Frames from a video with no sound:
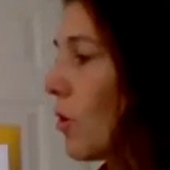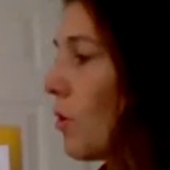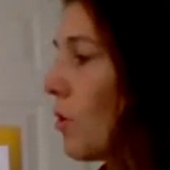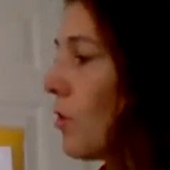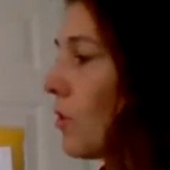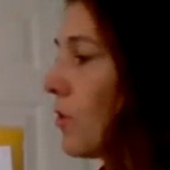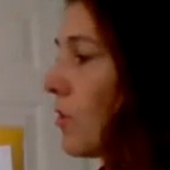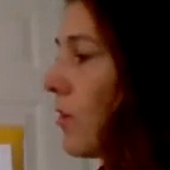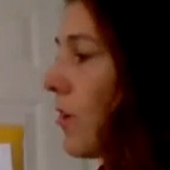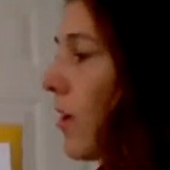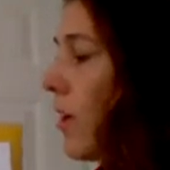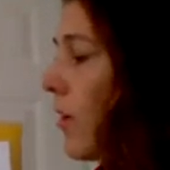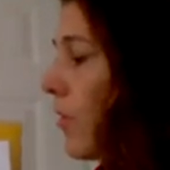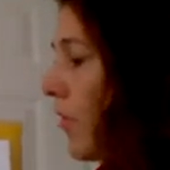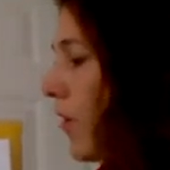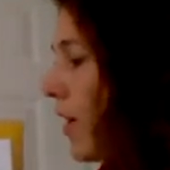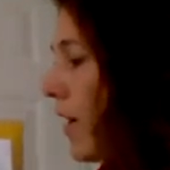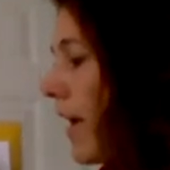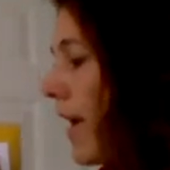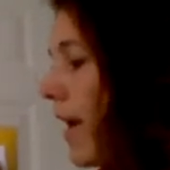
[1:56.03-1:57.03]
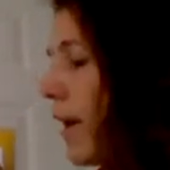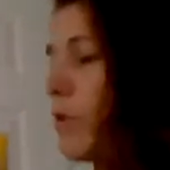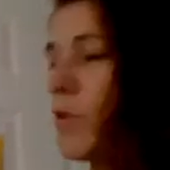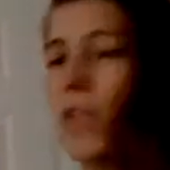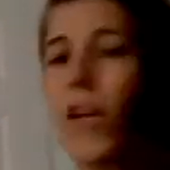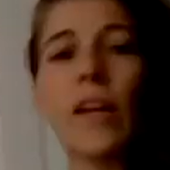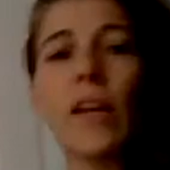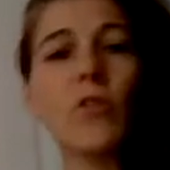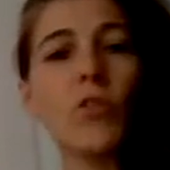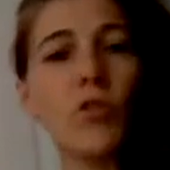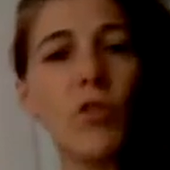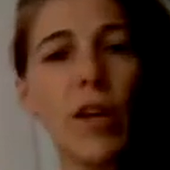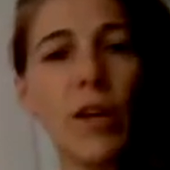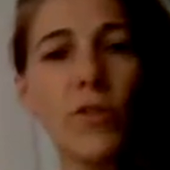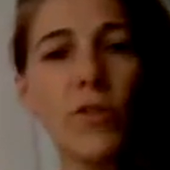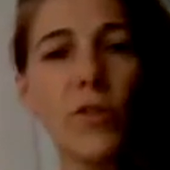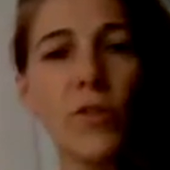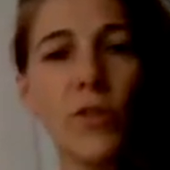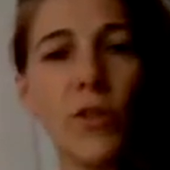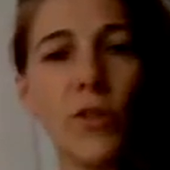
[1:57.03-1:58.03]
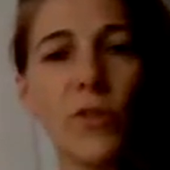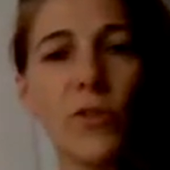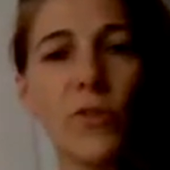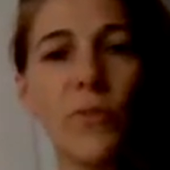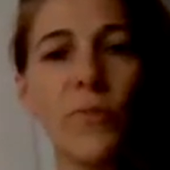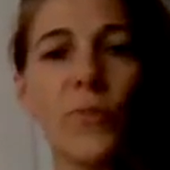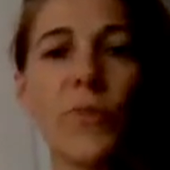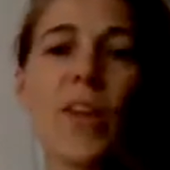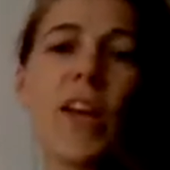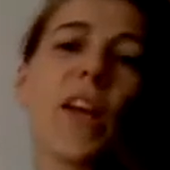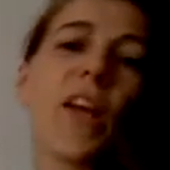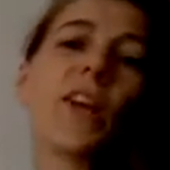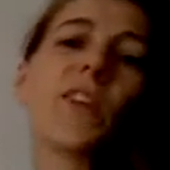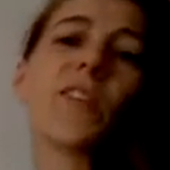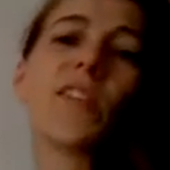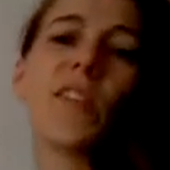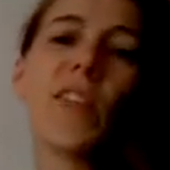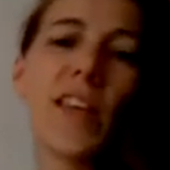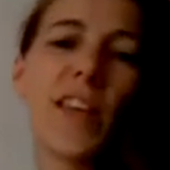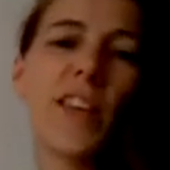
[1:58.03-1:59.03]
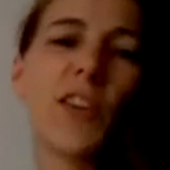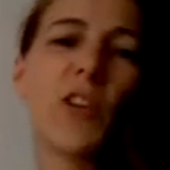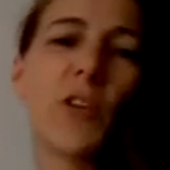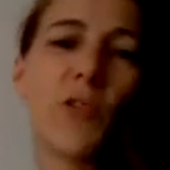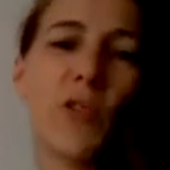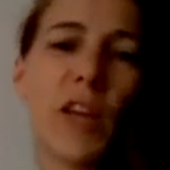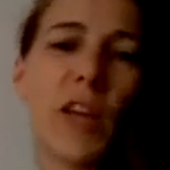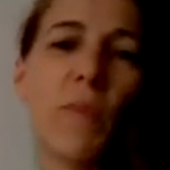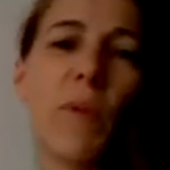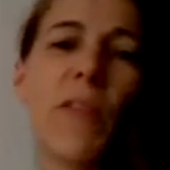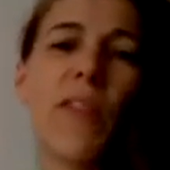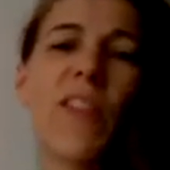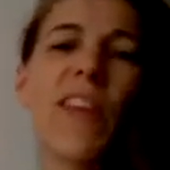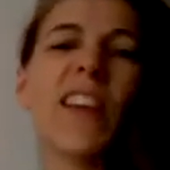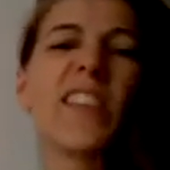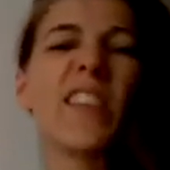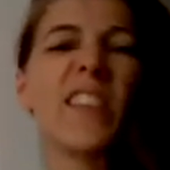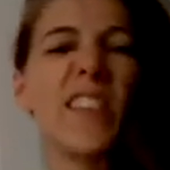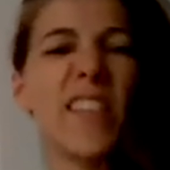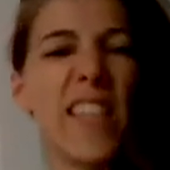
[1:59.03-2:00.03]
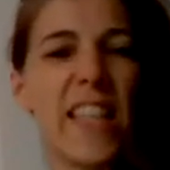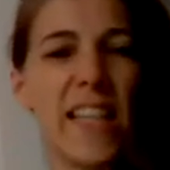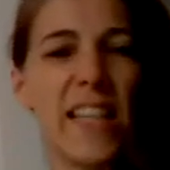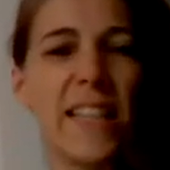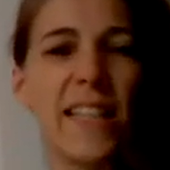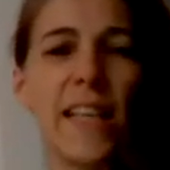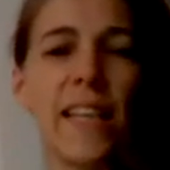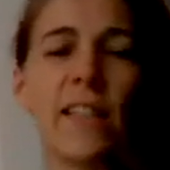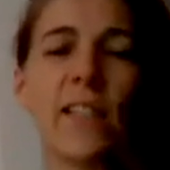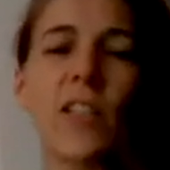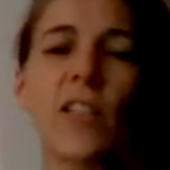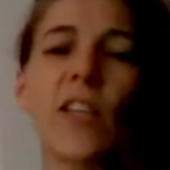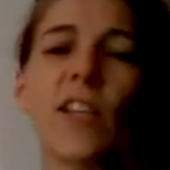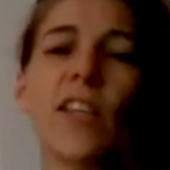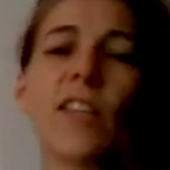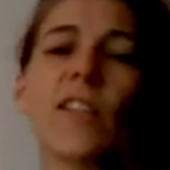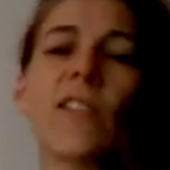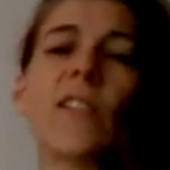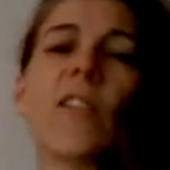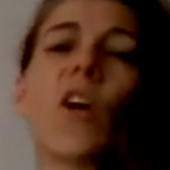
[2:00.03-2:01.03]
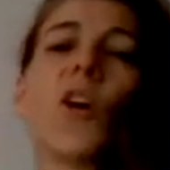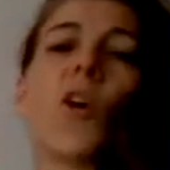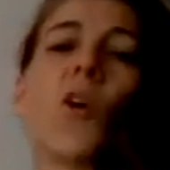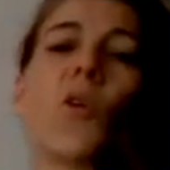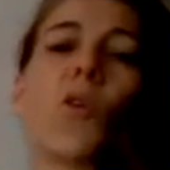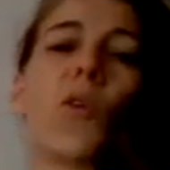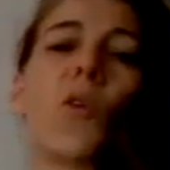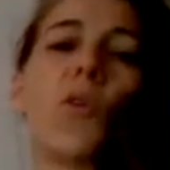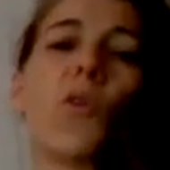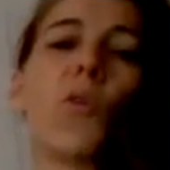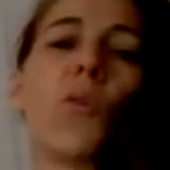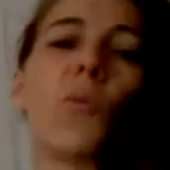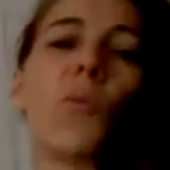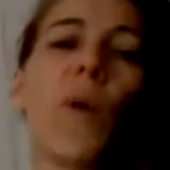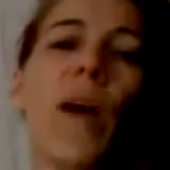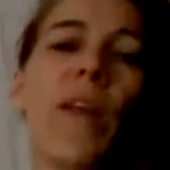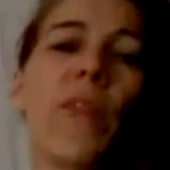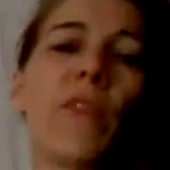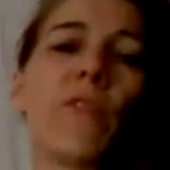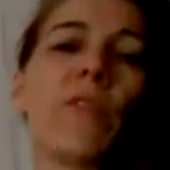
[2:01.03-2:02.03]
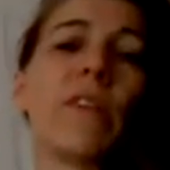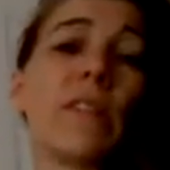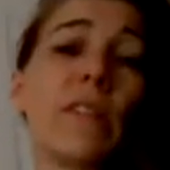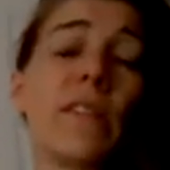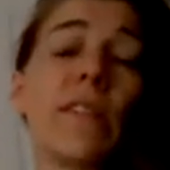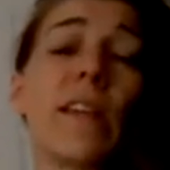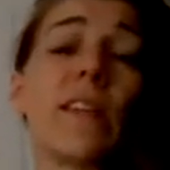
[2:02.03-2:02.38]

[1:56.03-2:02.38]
on. The cloud had trousers on. So they can agree whether that's a silly sentence or whether it's a